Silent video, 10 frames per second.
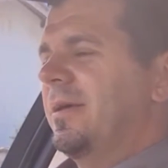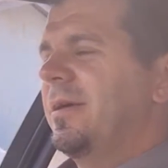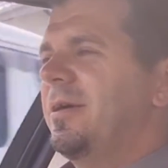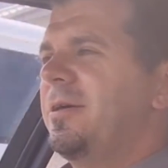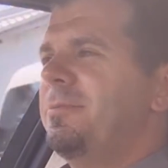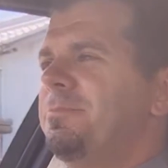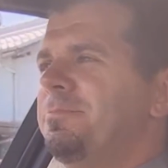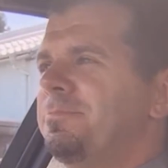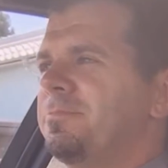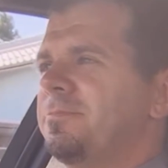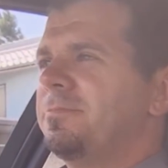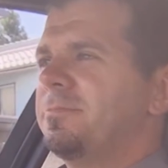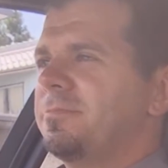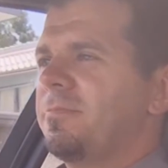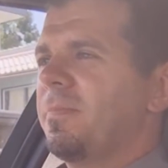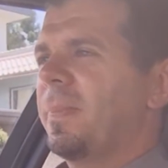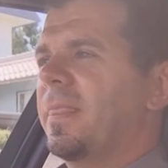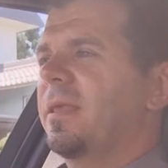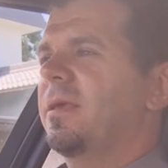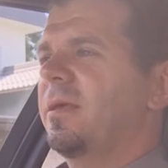I
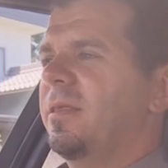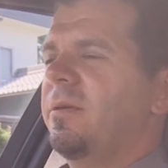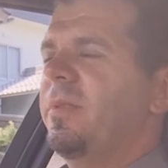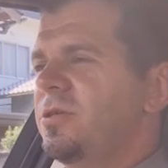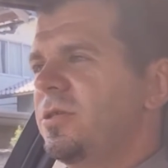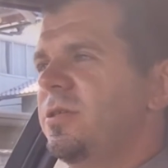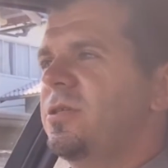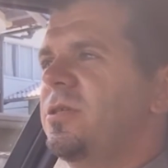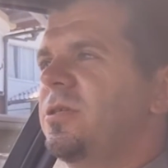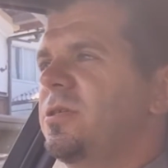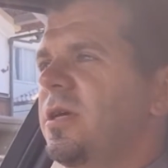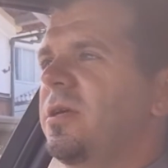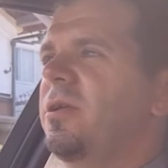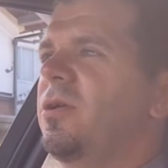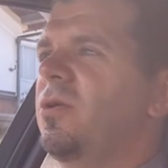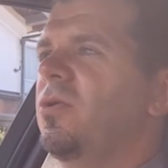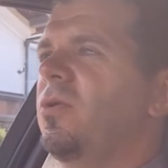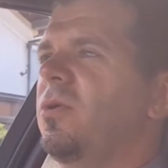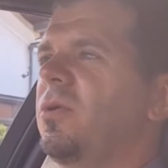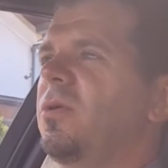think I mentioned just a second
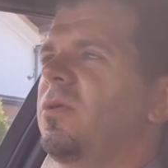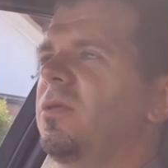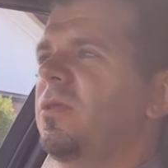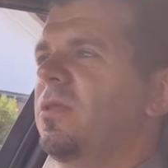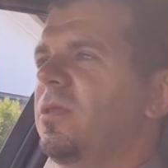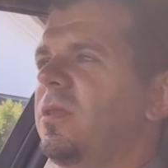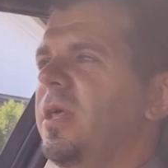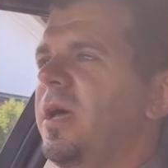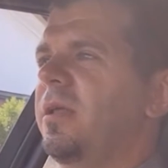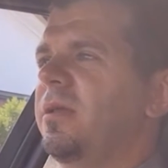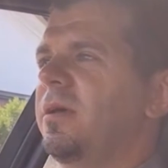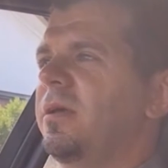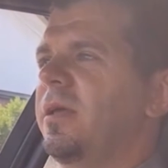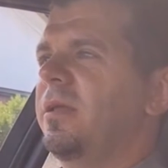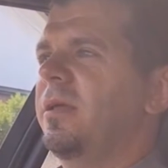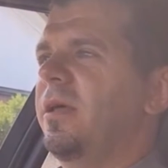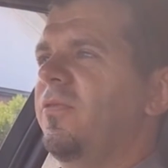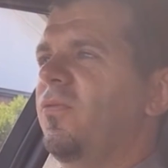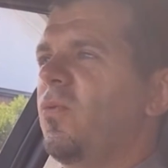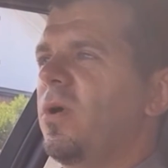ago that I get
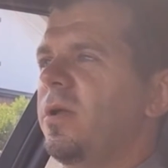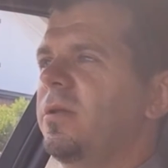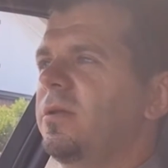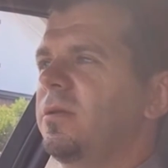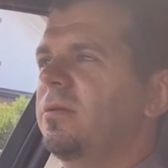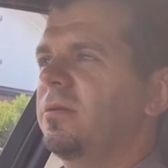F1